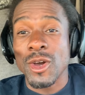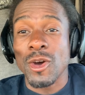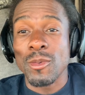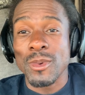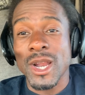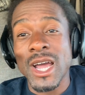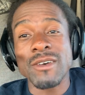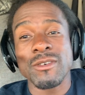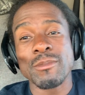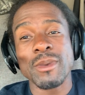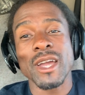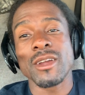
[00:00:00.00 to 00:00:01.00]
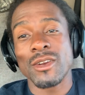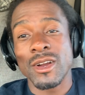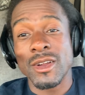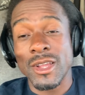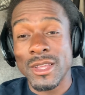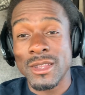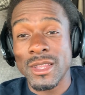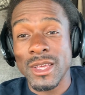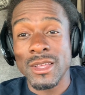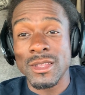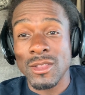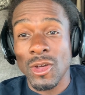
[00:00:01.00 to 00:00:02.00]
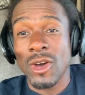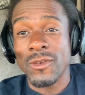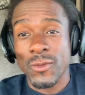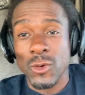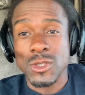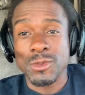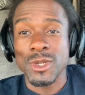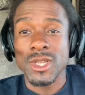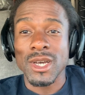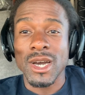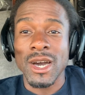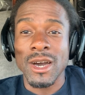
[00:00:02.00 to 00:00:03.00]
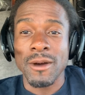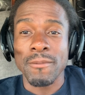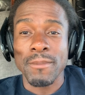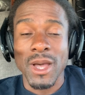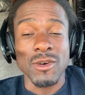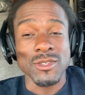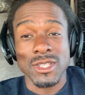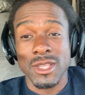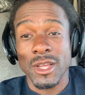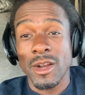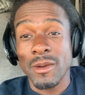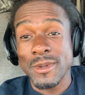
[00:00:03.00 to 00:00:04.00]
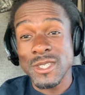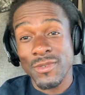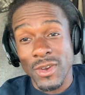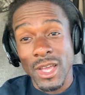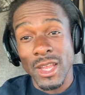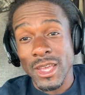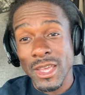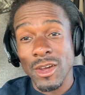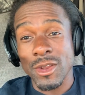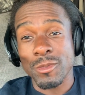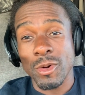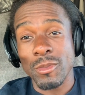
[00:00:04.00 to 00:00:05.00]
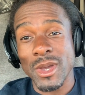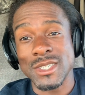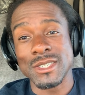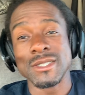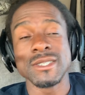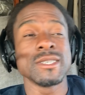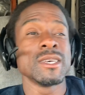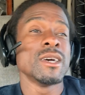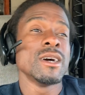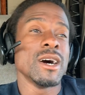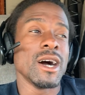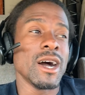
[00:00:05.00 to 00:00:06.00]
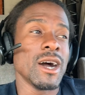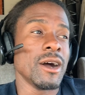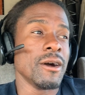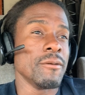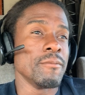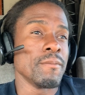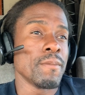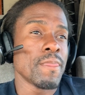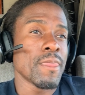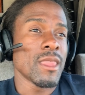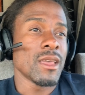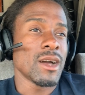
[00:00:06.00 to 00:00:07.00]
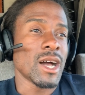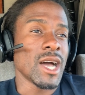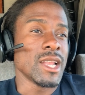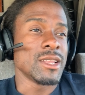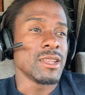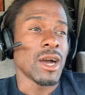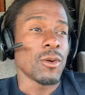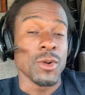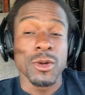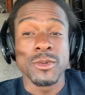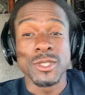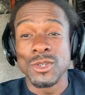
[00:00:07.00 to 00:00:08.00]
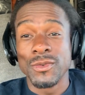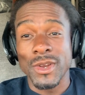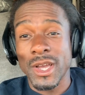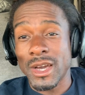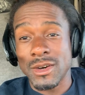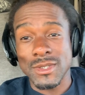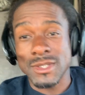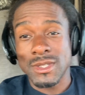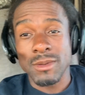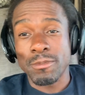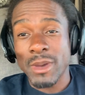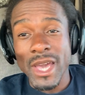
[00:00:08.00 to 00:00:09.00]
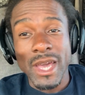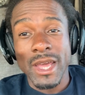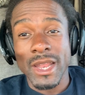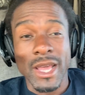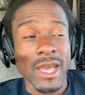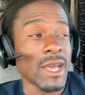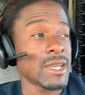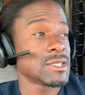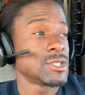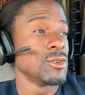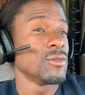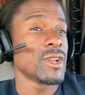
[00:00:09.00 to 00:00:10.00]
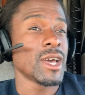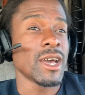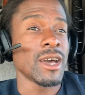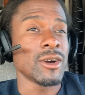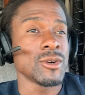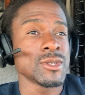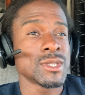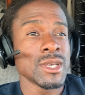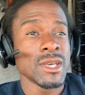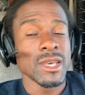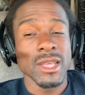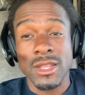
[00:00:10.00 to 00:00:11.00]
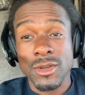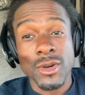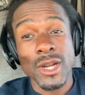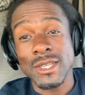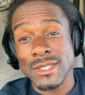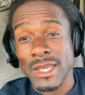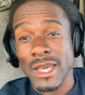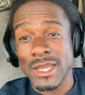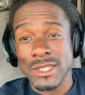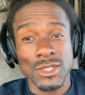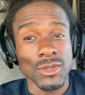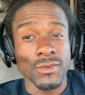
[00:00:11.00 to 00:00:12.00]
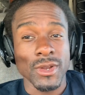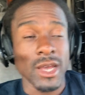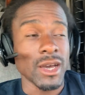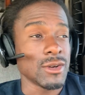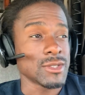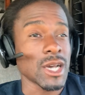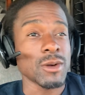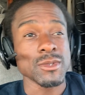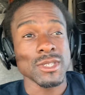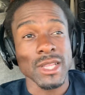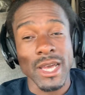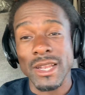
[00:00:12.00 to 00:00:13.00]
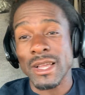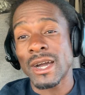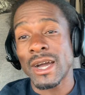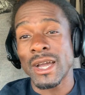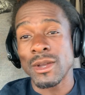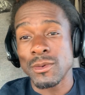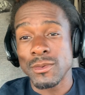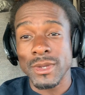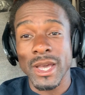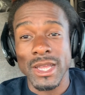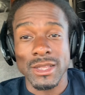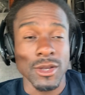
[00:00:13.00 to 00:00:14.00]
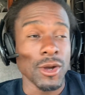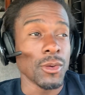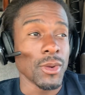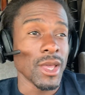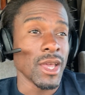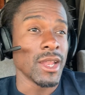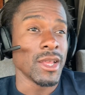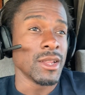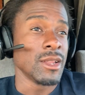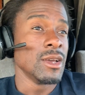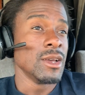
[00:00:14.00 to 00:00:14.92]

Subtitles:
know, but I have a background in law enforcement. I was a therapist for LA County probations. I work with juveniles, the badass juveniles and the crazy ass juveniles. I was that guy who had to go in and